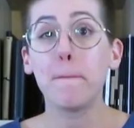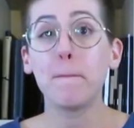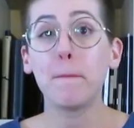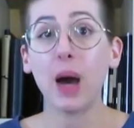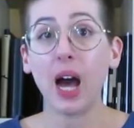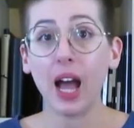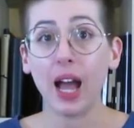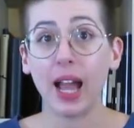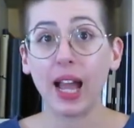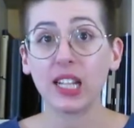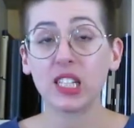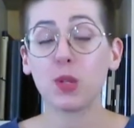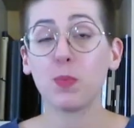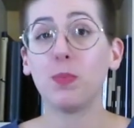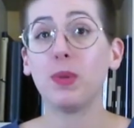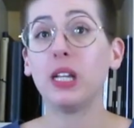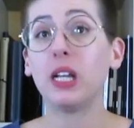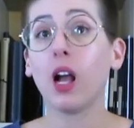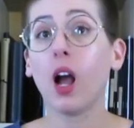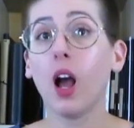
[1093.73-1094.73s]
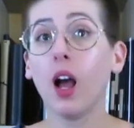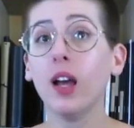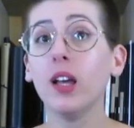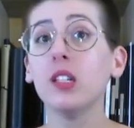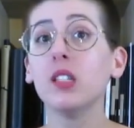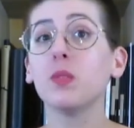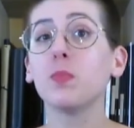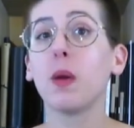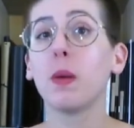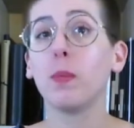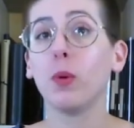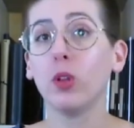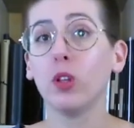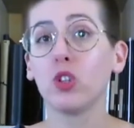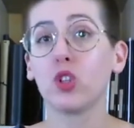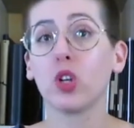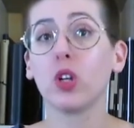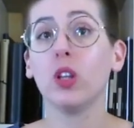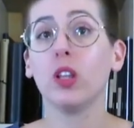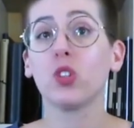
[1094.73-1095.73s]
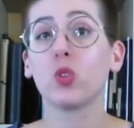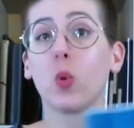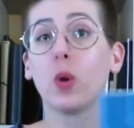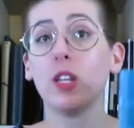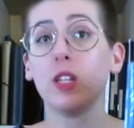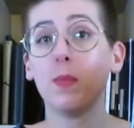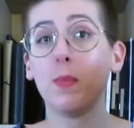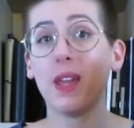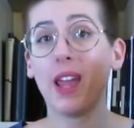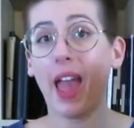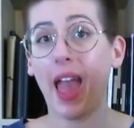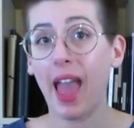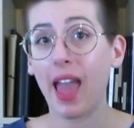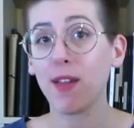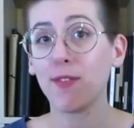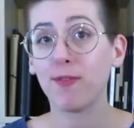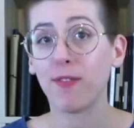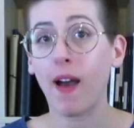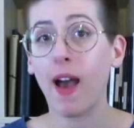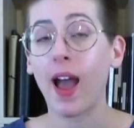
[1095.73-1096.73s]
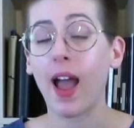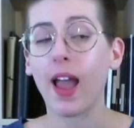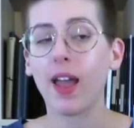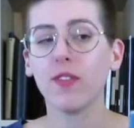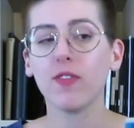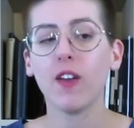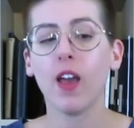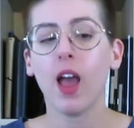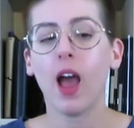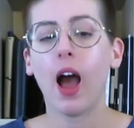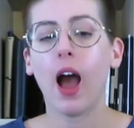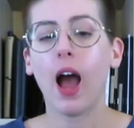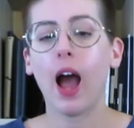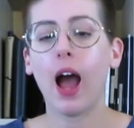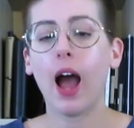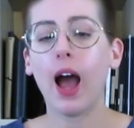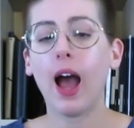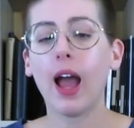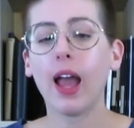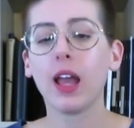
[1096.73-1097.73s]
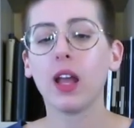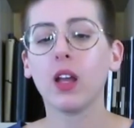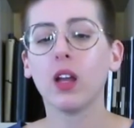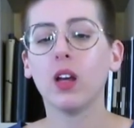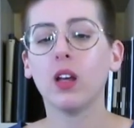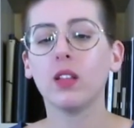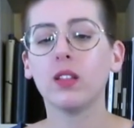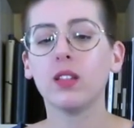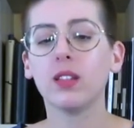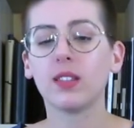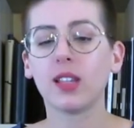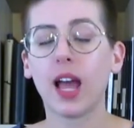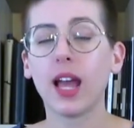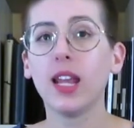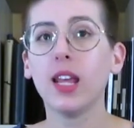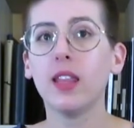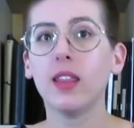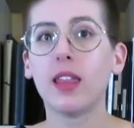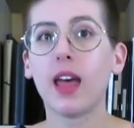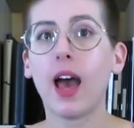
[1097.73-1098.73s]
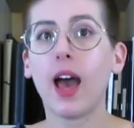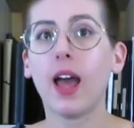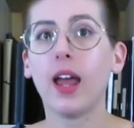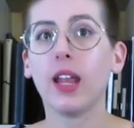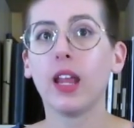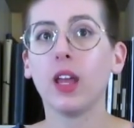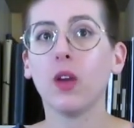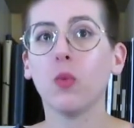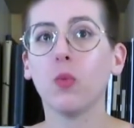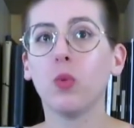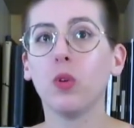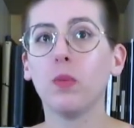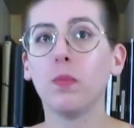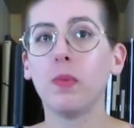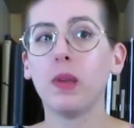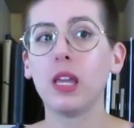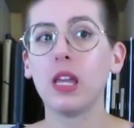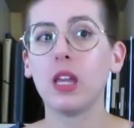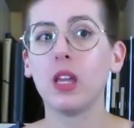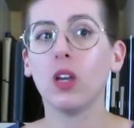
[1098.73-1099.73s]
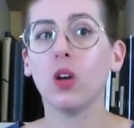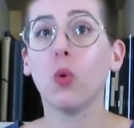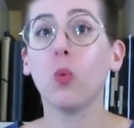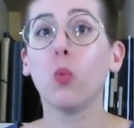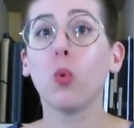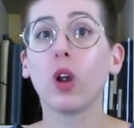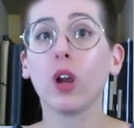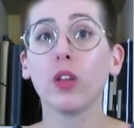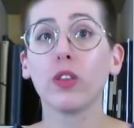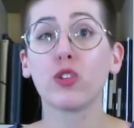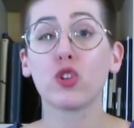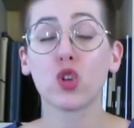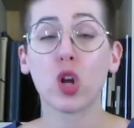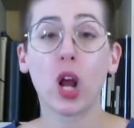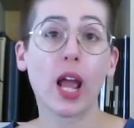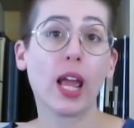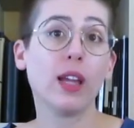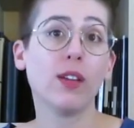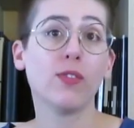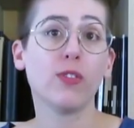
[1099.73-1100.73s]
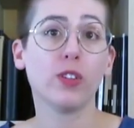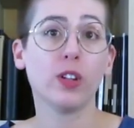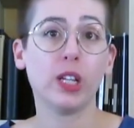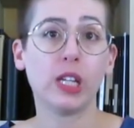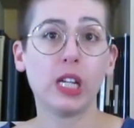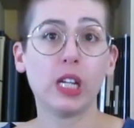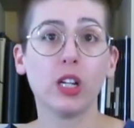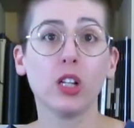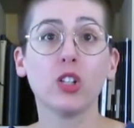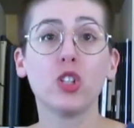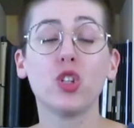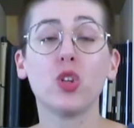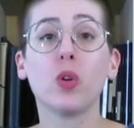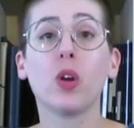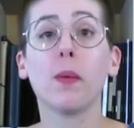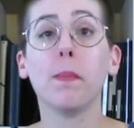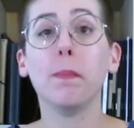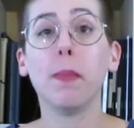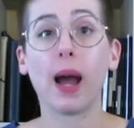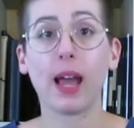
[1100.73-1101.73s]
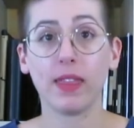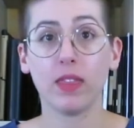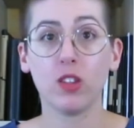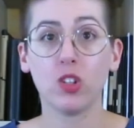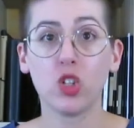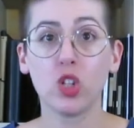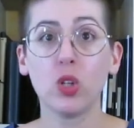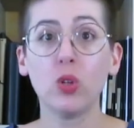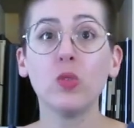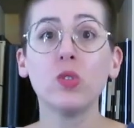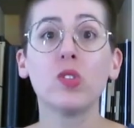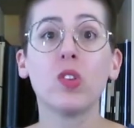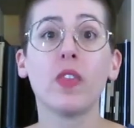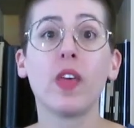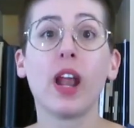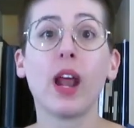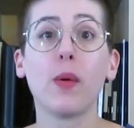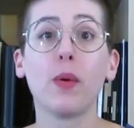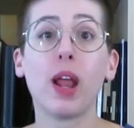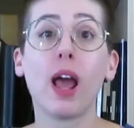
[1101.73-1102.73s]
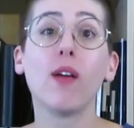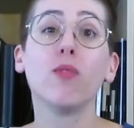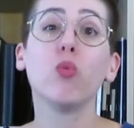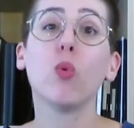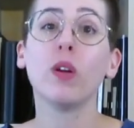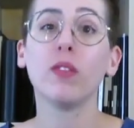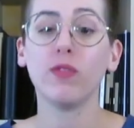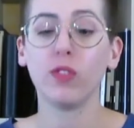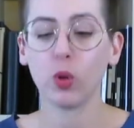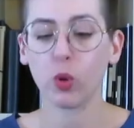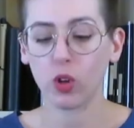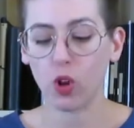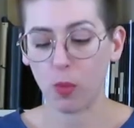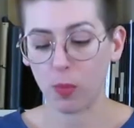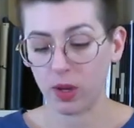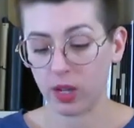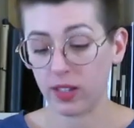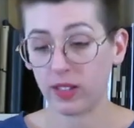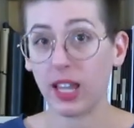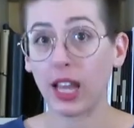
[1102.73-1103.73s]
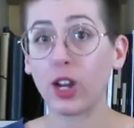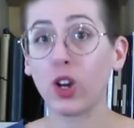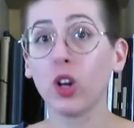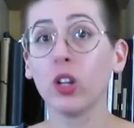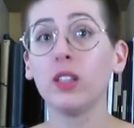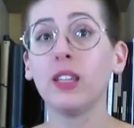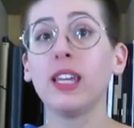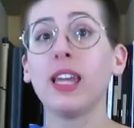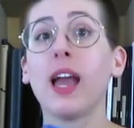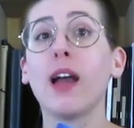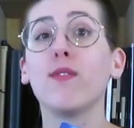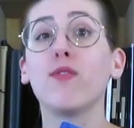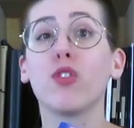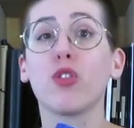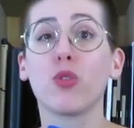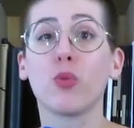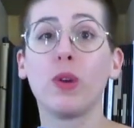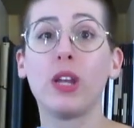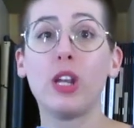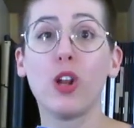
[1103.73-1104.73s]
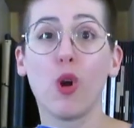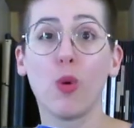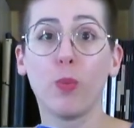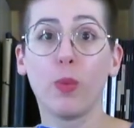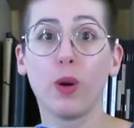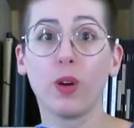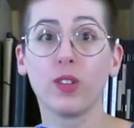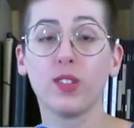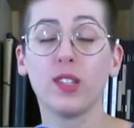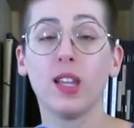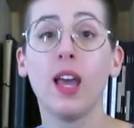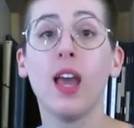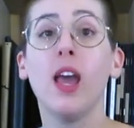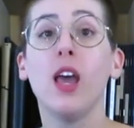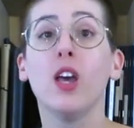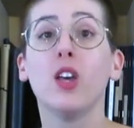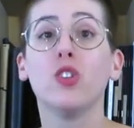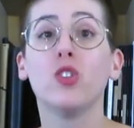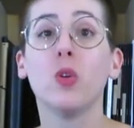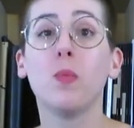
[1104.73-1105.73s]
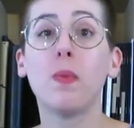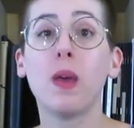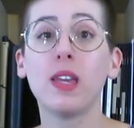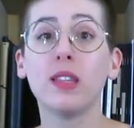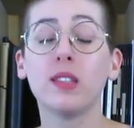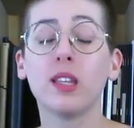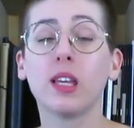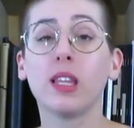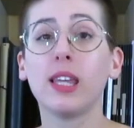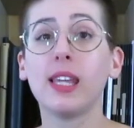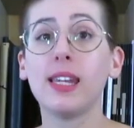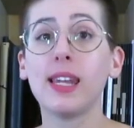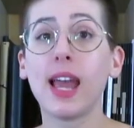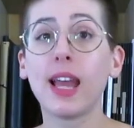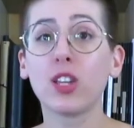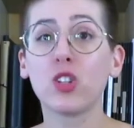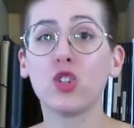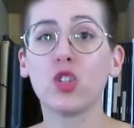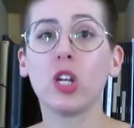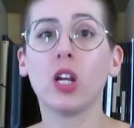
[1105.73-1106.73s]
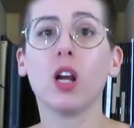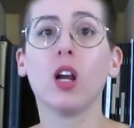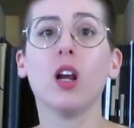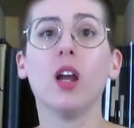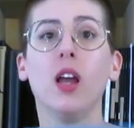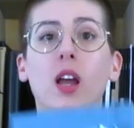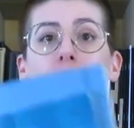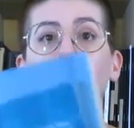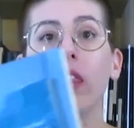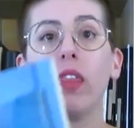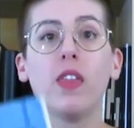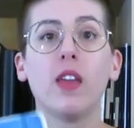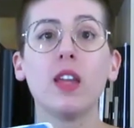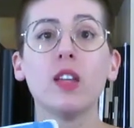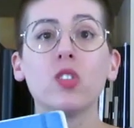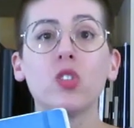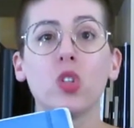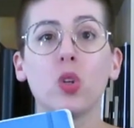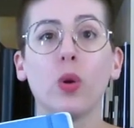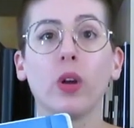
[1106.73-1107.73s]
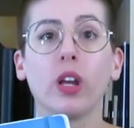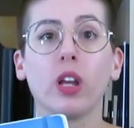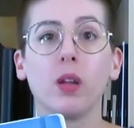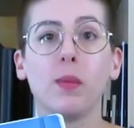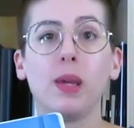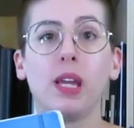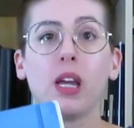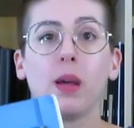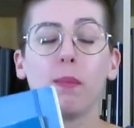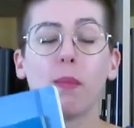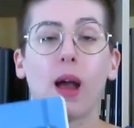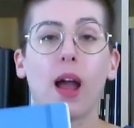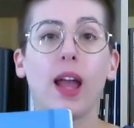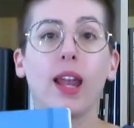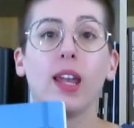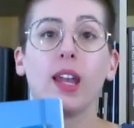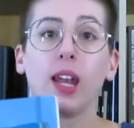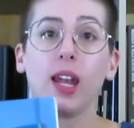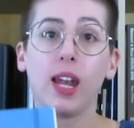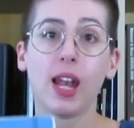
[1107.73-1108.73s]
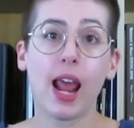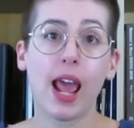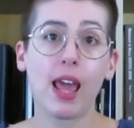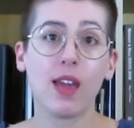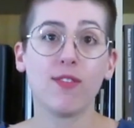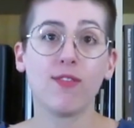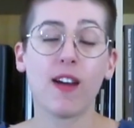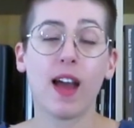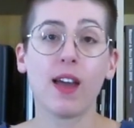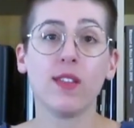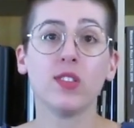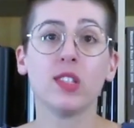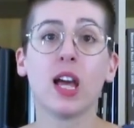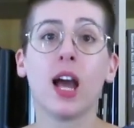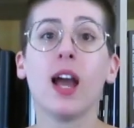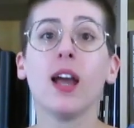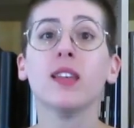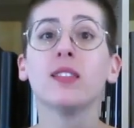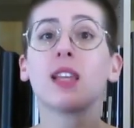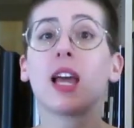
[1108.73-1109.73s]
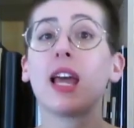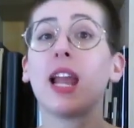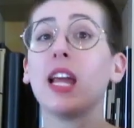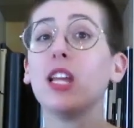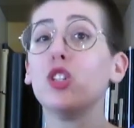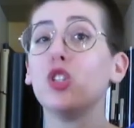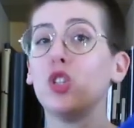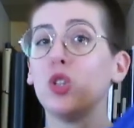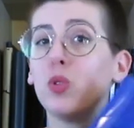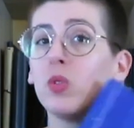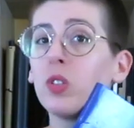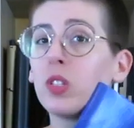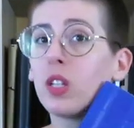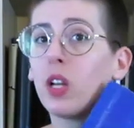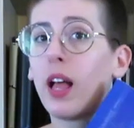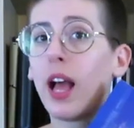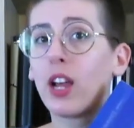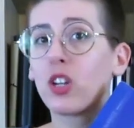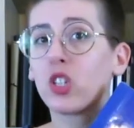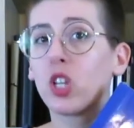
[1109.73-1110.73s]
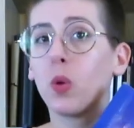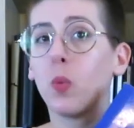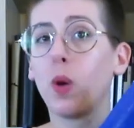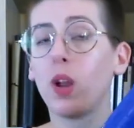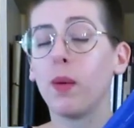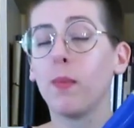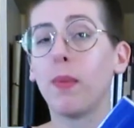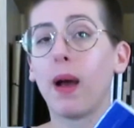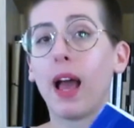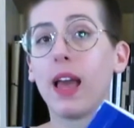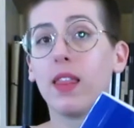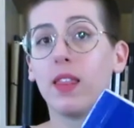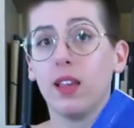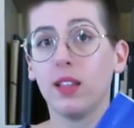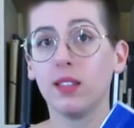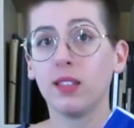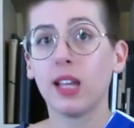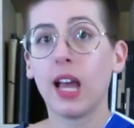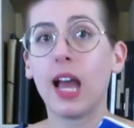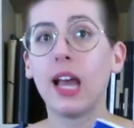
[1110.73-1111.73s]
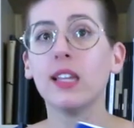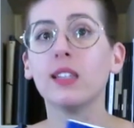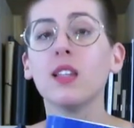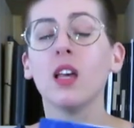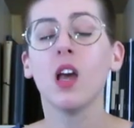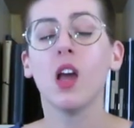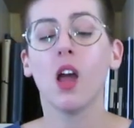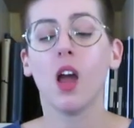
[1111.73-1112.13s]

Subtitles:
But because my bullet journal is going to be A5, I decided that it would be worth trying for a year to combine the two so that I would have one fewer notebook, because I currently have 3 notebooks. So basically next year, these two are going to be combined in an A5 size, and I do still actually want to buy this size.